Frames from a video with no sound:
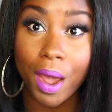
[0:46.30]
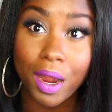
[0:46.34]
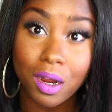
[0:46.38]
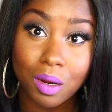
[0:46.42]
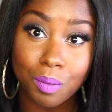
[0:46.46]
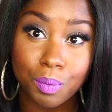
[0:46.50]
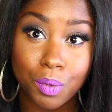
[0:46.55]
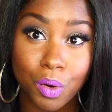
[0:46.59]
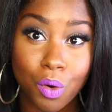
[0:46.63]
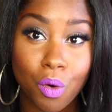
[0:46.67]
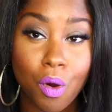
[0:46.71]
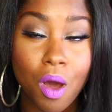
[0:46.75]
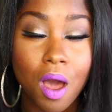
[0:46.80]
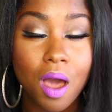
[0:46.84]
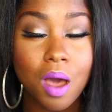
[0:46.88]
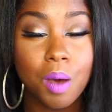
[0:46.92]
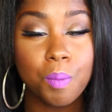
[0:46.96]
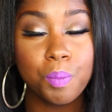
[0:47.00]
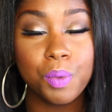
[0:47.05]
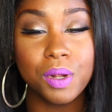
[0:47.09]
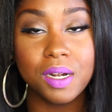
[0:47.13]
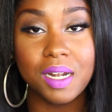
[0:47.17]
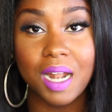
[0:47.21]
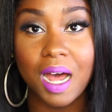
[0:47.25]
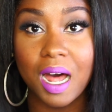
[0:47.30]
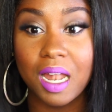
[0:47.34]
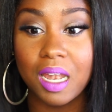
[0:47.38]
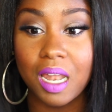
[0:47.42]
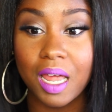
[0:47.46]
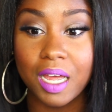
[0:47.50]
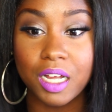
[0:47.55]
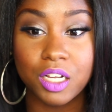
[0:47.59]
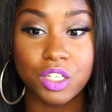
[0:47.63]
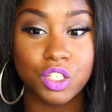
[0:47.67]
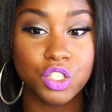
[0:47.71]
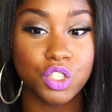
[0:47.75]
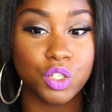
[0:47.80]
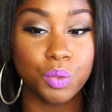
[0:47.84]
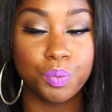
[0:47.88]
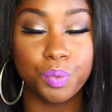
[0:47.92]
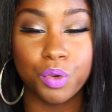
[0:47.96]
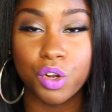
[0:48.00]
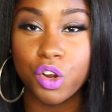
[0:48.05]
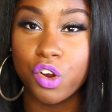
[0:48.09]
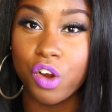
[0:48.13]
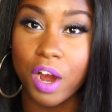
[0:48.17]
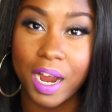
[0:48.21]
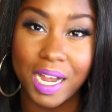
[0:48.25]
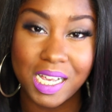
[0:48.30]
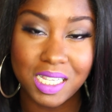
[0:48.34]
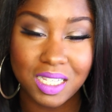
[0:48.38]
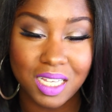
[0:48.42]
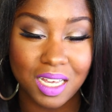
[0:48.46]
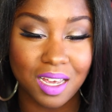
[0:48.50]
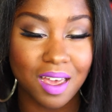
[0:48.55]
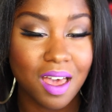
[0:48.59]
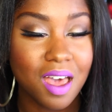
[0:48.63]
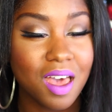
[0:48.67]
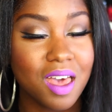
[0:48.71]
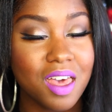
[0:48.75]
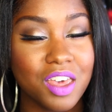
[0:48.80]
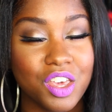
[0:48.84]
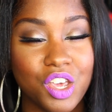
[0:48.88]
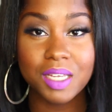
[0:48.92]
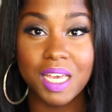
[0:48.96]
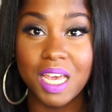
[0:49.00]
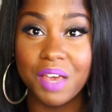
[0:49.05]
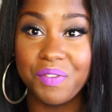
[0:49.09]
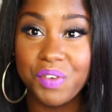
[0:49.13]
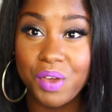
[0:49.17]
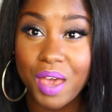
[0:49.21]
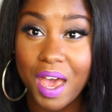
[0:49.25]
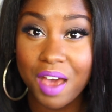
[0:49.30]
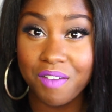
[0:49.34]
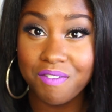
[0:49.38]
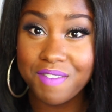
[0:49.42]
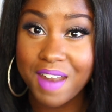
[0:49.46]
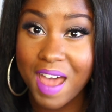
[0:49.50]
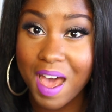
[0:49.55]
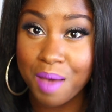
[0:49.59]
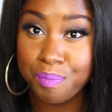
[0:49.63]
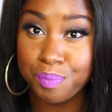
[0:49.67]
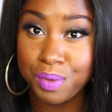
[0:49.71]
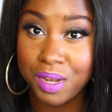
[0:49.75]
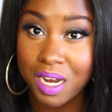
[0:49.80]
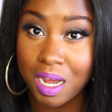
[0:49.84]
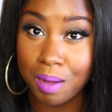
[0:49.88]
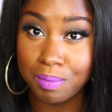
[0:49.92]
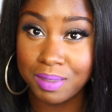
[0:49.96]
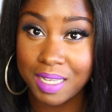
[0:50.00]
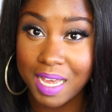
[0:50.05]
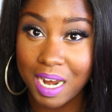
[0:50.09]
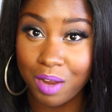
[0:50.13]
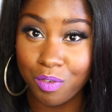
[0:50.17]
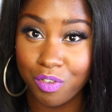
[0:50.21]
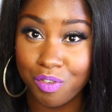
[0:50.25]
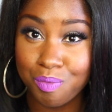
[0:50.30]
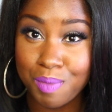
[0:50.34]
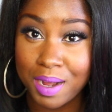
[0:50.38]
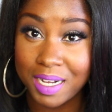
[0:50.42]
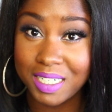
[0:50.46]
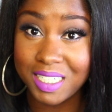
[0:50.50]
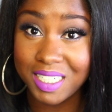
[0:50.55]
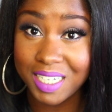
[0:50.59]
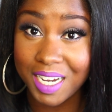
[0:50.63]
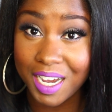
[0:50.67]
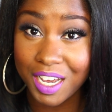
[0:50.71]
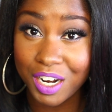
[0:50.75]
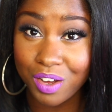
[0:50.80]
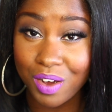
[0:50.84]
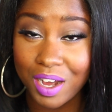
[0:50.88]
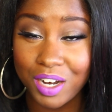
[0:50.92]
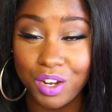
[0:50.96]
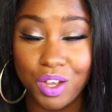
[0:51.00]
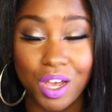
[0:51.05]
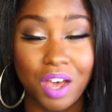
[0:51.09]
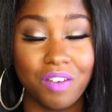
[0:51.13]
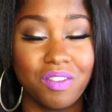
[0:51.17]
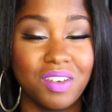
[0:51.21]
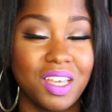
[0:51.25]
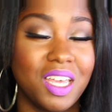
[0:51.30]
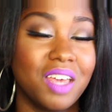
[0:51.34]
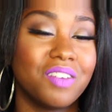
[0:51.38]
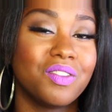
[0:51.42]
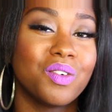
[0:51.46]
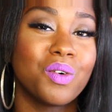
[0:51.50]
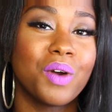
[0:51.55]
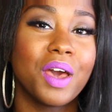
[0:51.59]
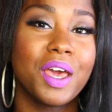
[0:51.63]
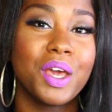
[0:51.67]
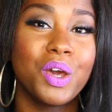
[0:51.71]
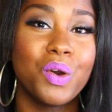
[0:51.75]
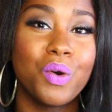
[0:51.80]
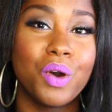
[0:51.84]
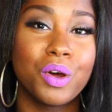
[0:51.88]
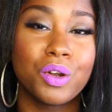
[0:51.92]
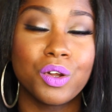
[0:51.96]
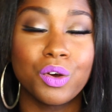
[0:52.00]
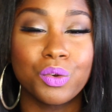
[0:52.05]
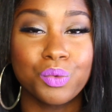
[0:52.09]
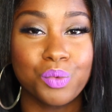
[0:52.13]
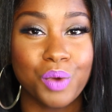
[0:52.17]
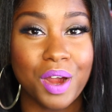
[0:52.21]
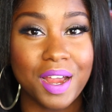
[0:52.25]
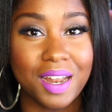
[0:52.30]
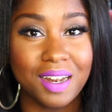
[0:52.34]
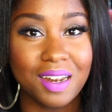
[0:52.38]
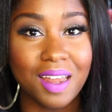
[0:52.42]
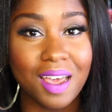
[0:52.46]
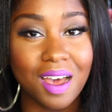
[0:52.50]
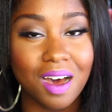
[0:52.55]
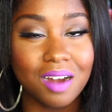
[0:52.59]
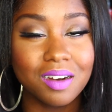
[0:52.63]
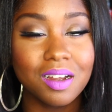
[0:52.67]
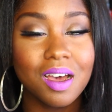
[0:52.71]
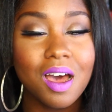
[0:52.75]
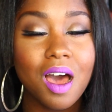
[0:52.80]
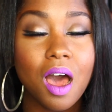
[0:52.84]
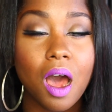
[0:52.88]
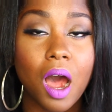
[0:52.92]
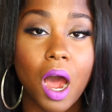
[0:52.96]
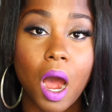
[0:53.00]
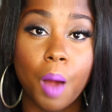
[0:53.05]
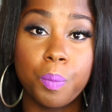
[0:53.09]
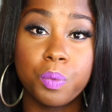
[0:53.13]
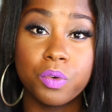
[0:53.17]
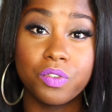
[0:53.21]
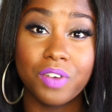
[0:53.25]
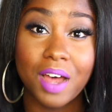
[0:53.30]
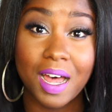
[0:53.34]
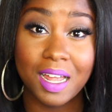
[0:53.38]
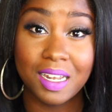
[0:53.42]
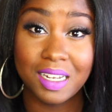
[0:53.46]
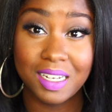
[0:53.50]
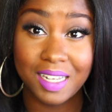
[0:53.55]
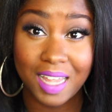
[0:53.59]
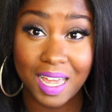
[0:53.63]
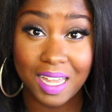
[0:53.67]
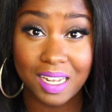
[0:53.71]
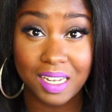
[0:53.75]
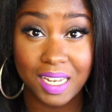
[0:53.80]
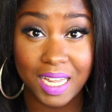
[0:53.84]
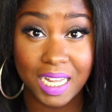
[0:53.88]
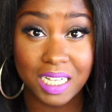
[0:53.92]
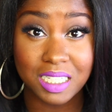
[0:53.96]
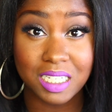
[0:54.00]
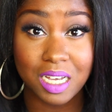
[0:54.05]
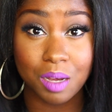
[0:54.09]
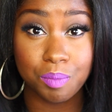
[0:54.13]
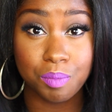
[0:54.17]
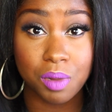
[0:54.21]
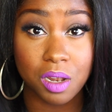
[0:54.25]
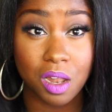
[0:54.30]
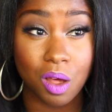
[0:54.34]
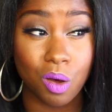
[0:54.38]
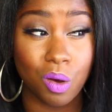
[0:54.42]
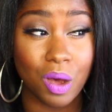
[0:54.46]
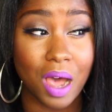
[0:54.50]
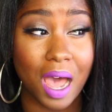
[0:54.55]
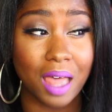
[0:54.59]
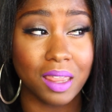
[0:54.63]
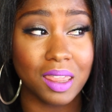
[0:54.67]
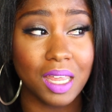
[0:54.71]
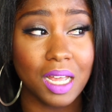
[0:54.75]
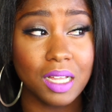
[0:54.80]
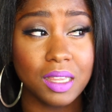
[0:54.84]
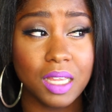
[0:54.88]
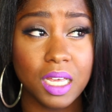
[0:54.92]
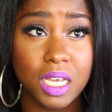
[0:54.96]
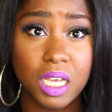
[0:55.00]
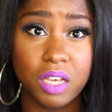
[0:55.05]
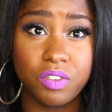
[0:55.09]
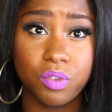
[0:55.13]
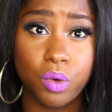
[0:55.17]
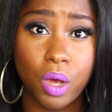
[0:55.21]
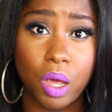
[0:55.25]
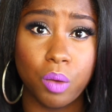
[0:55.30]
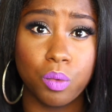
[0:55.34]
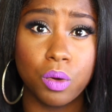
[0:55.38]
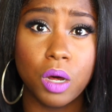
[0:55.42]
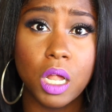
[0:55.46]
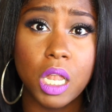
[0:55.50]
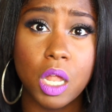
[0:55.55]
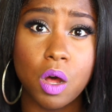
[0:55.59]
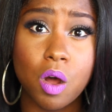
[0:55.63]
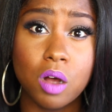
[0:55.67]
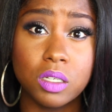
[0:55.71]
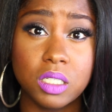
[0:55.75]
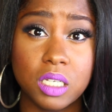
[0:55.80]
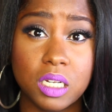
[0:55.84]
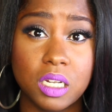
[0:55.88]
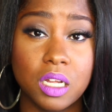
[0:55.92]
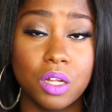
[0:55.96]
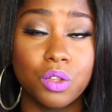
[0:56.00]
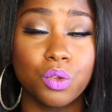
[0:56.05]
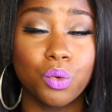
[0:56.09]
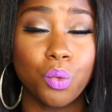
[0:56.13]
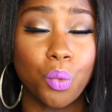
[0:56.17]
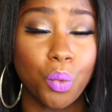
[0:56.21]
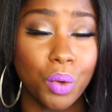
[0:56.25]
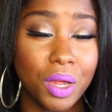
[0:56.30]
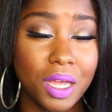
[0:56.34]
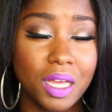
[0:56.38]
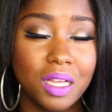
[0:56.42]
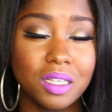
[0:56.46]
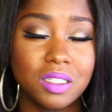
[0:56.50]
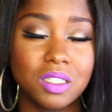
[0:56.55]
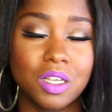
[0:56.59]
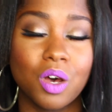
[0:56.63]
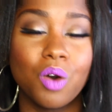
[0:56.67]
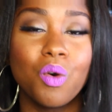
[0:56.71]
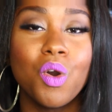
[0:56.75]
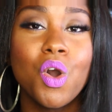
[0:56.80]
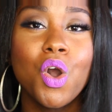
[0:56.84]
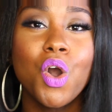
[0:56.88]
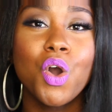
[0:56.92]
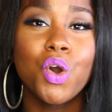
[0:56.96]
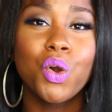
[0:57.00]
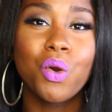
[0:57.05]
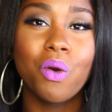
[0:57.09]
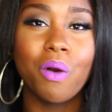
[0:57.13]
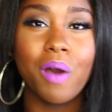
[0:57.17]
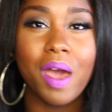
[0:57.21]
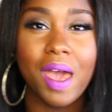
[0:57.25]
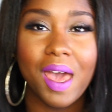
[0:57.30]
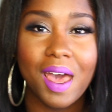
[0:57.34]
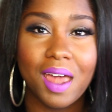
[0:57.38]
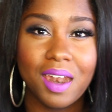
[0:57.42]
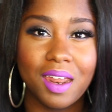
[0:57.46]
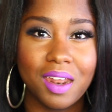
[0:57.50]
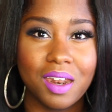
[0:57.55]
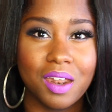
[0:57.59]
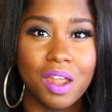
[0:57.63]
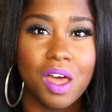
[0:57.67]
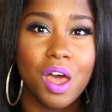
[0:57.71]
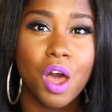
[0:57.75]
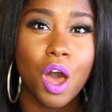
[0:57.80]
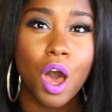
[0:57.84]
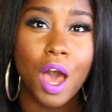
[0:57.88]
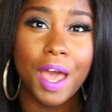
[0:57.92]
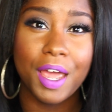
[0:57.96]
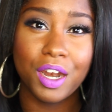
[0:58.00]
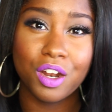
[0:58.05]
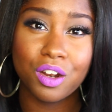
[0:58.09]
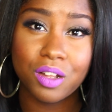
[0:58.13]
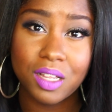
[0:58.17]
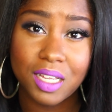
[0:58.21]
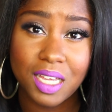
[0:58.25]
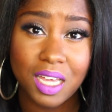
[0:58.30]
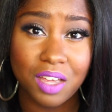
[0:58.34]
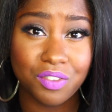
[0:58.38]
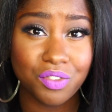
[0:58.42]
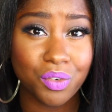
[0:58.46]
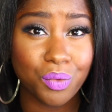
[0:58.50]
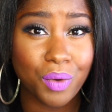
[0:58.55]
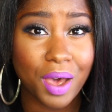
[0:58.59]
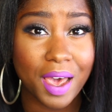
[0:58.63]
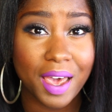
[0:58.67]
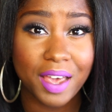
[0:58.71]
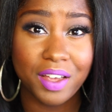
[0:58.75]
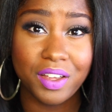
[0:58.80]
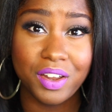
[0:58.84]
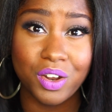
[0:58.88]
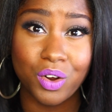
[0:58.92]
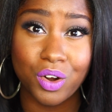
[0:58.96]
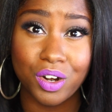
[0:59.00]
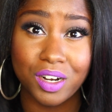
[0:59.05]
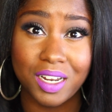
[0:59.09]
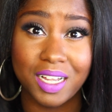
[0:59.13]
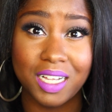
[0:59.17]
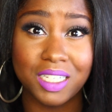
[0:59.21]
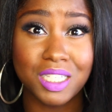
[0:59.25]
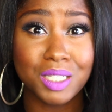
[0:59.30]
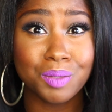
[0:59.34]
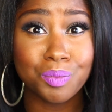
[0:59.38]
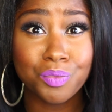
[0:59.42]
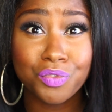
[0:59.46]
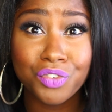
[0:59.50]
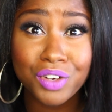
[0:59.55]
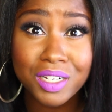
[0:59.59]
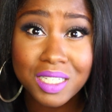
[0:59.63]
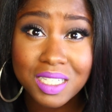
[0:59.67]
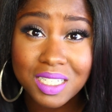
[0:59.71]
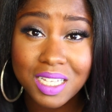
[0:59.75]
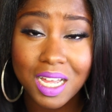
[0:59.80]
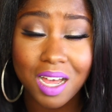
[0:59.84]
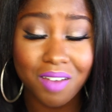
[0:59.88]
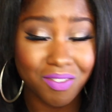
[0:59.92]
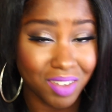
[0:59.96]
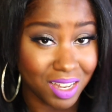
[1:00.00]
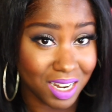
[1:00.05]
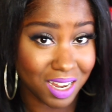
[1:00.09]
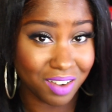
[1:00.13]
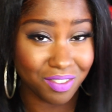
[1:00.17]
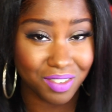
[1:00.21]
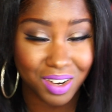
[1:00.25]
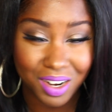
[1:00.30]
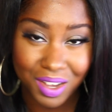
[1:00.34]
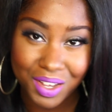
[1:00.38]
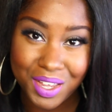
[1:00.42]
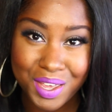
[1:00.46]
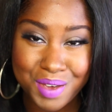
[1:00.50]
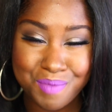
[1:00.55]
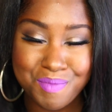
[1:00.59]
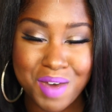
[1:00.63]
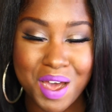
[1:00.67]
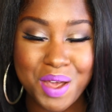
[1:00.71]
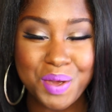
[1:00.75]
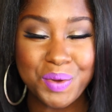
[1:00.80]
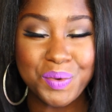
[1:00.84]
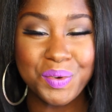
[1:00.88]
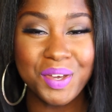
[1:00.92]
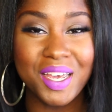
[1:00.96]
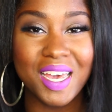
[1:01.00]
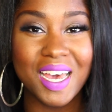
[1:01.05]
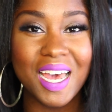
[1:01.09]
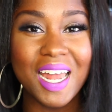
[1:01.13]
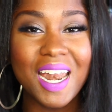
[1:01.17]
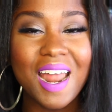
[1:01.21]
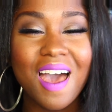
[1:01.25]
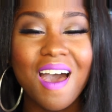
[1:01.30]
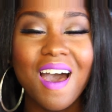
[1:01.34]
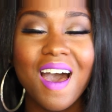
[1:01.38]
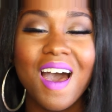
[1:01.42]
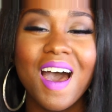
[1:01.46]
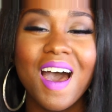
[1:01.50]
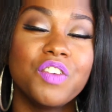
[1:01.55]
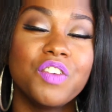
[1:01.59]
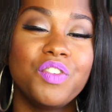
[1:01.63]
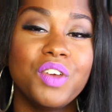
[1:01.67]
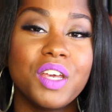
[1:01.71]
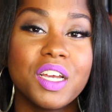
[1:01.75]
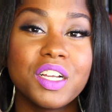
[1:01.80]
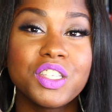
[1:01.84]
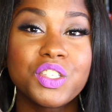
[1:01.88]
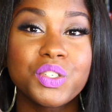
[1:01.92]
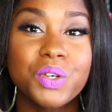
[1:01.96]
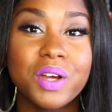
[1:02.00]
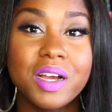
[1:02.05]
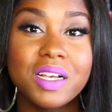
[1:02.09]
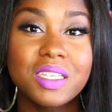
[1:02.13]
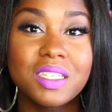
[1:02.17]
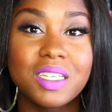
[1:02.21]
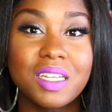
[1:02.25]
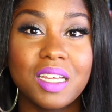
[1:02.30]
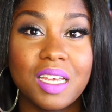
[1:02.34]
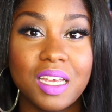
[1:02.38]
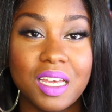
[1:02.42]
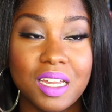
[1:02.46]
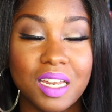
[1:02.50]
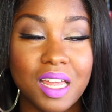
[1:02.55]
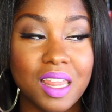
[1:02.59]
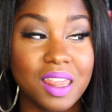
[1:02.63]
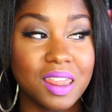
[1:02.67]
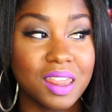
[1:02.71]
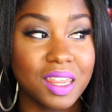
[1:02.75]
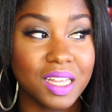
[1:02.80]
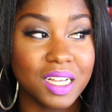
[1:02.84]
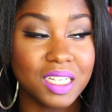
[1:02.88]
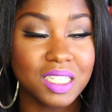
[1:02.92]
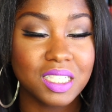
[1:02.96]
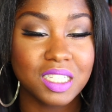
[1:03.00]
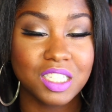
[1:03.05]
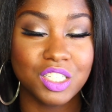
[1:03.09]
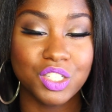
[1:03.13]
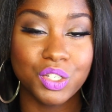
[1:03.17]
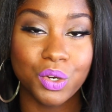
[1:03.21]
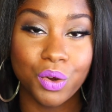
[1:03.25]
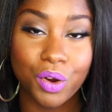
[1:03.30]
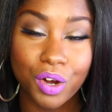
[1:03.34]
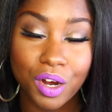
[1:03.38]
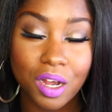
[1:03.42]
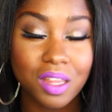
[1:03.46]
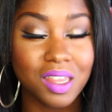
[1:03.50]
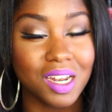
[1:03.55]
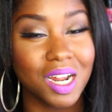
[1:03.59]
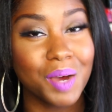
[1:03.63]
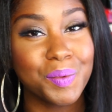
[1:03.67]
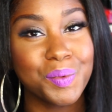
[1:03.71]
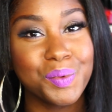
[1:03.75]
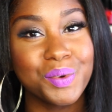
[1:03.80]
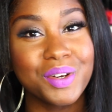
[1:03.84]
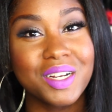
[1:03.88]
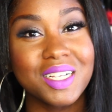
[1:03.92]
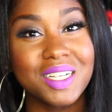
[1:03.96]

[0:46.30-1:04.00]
wearable but not like super crazy. If you have not been updated with my channel, I do have a giveaway going on right now. I'll provide that link down below. I think the giveaway will close another week so go ahead and enter the giveaway in order to get some free stuff. You never know, you might win. So if you're interested in this tutorial then I